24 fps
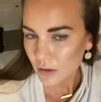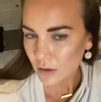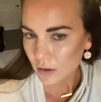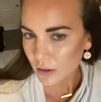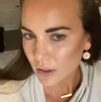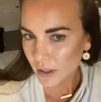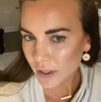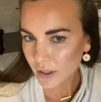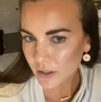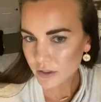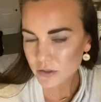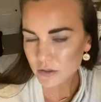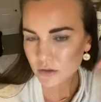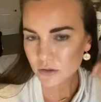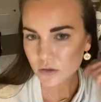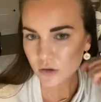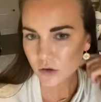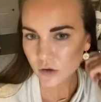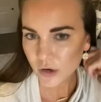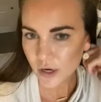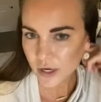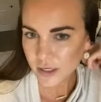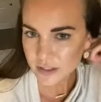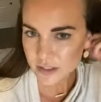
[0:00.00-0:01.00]
Here's a little
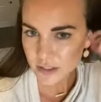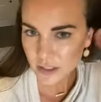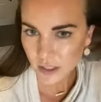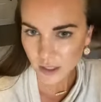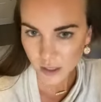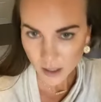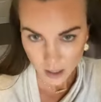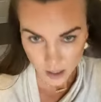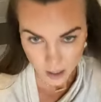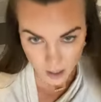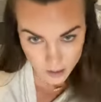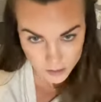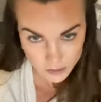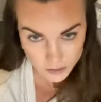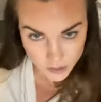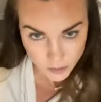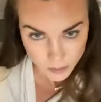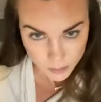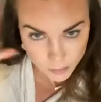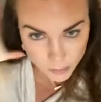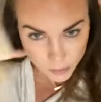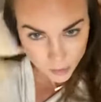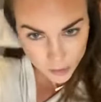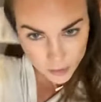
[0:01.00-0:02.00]
crazy. So
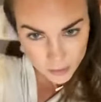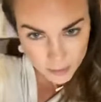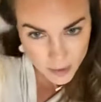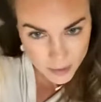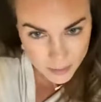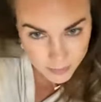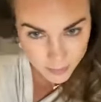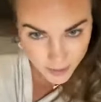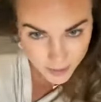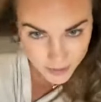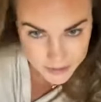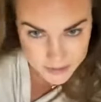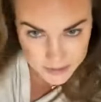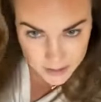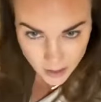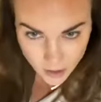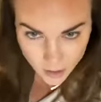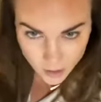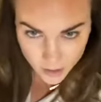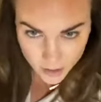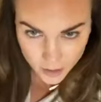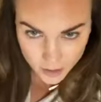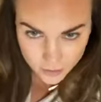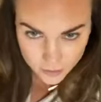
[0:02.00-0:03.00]
I'm growing my bangs
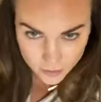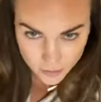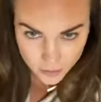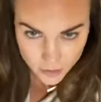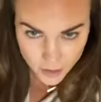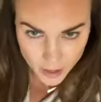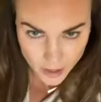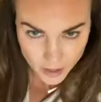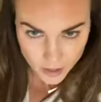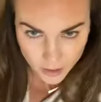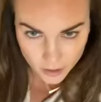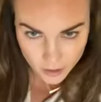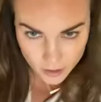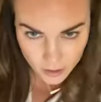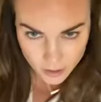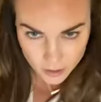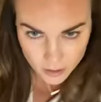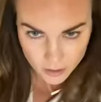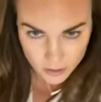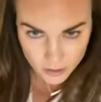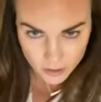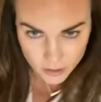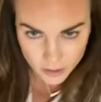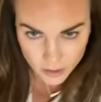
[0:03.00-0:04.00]
out, and I feel like,
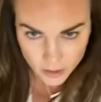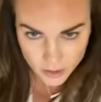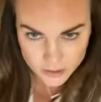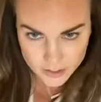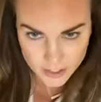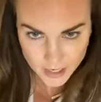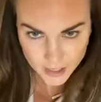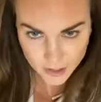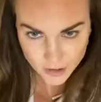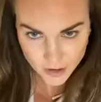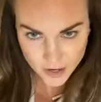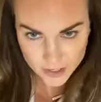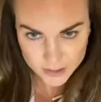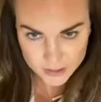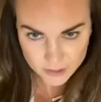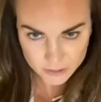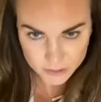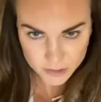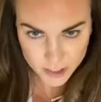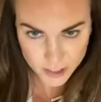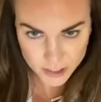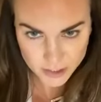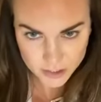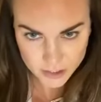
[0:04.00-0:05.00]
I digress, I'm
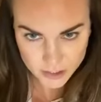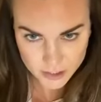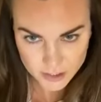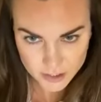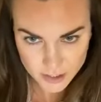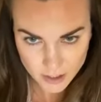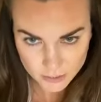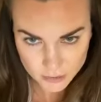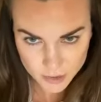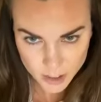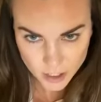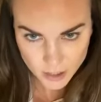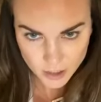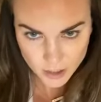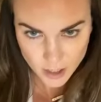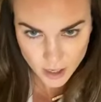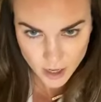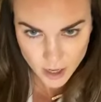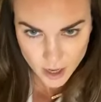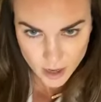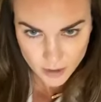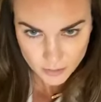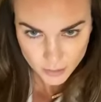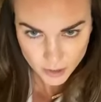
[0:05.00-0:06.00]
changing the subject.
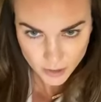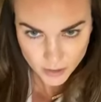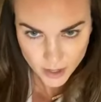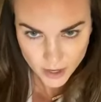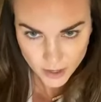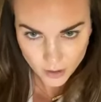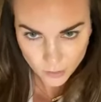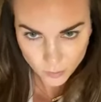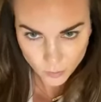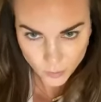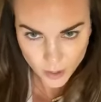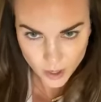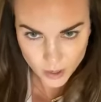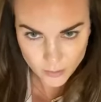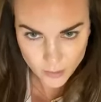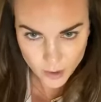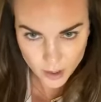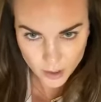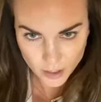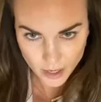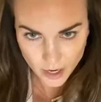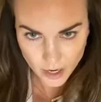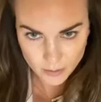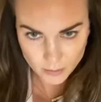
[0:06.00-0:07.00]
But like when I'm on
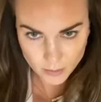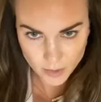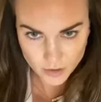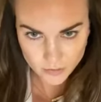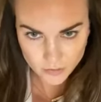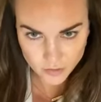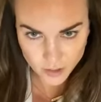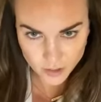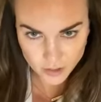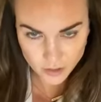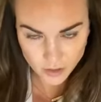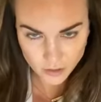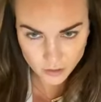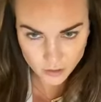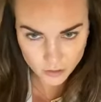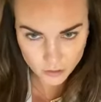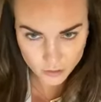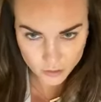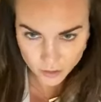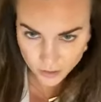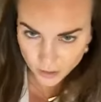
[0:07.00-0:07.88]
camera, I feel like they look really